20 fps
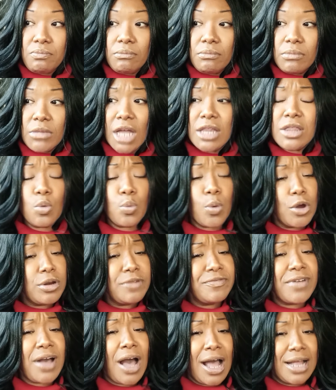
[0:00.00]
the word
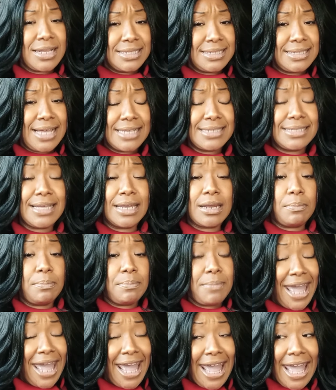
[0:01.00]
of God says that a
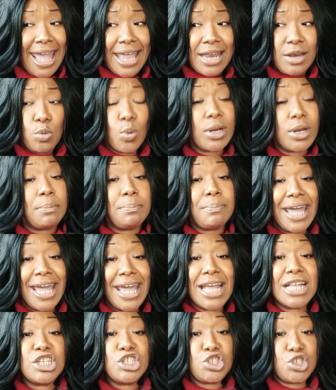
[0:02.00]
man what a
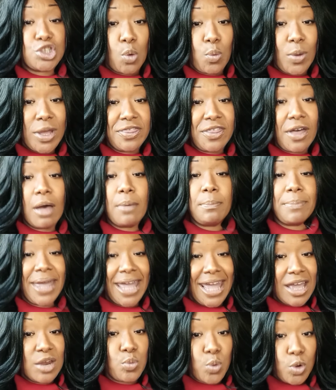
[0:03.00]
man soweth, a
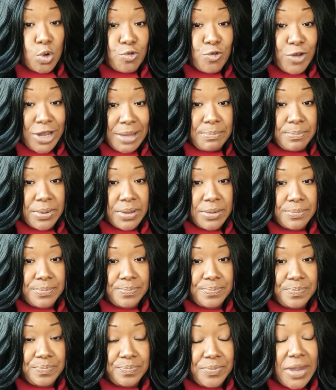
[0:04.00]
man will reap.
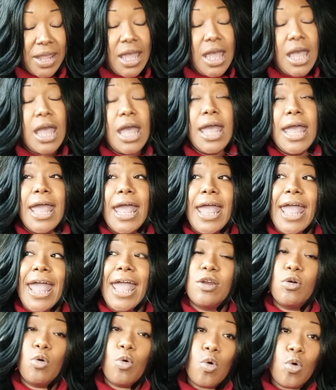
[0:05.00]

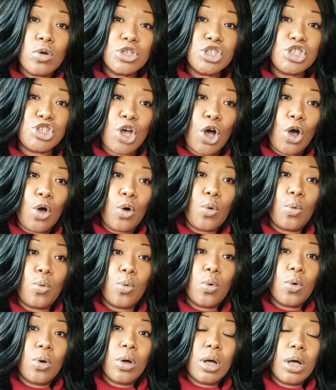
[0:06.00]
And also
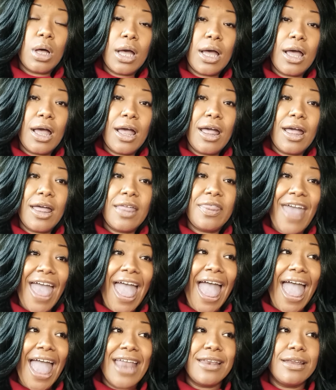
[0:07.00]

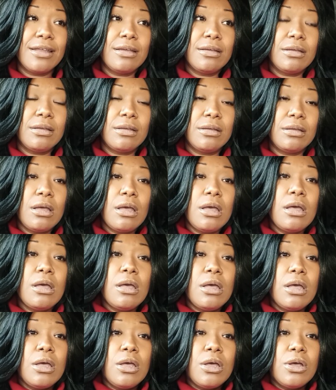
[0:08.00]
that
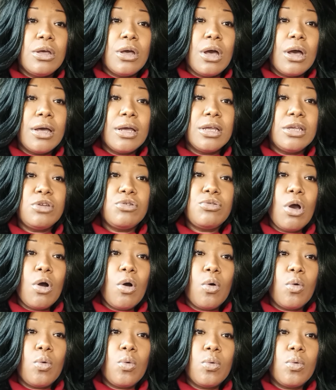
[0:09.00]
you know